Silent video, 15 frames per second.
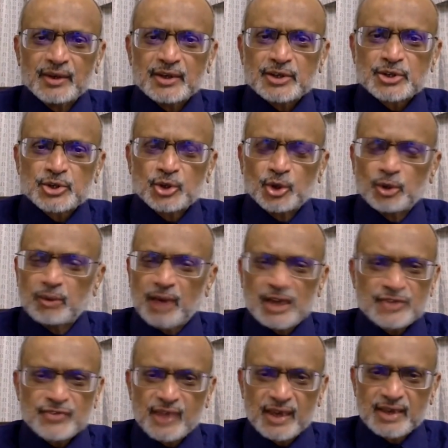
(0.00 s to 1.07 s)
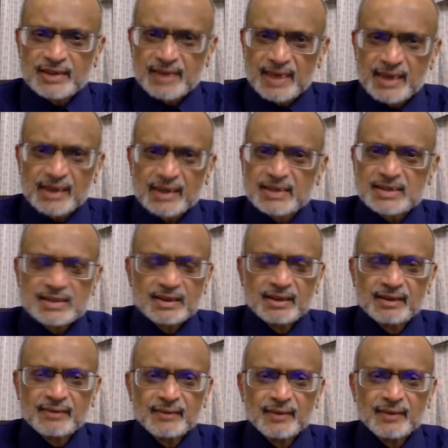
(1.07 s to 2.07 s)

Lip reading: So as far as they're concerned,